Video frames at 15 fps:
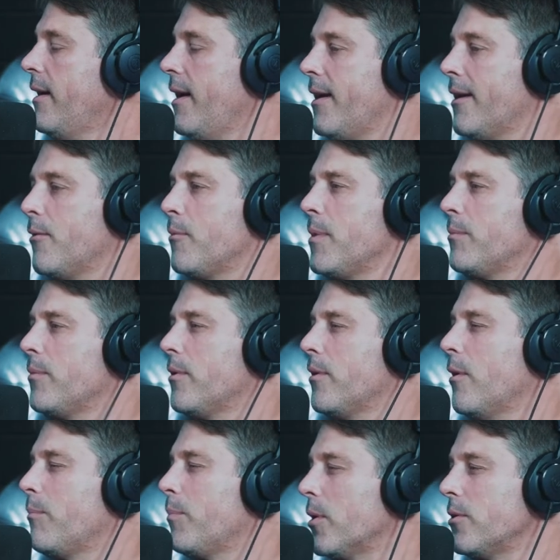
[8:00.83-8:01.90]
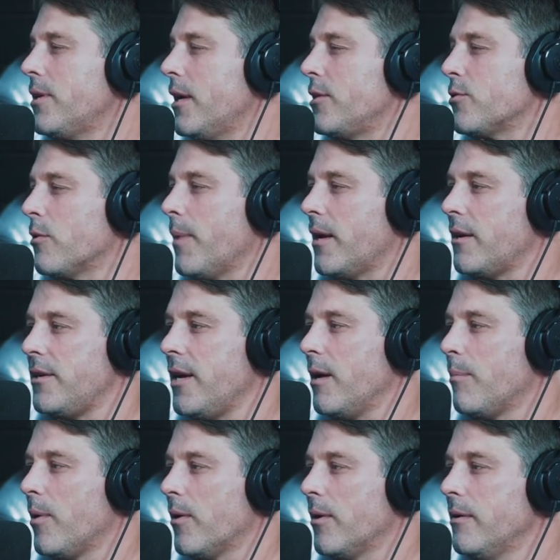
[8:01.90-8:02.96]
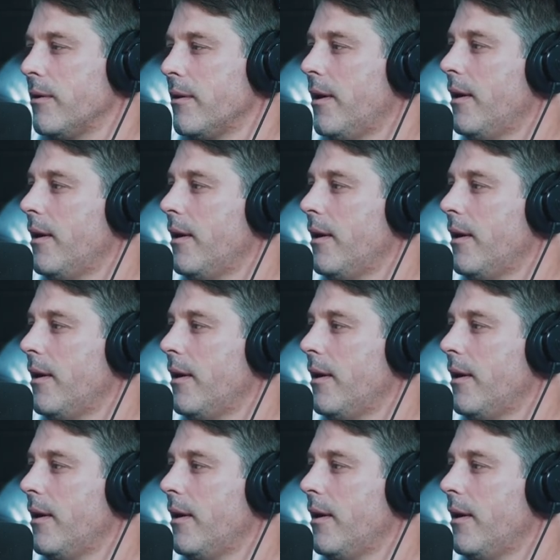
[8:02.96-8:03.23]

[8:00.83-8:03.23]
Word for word: And I remember our birthdays are about a day apart,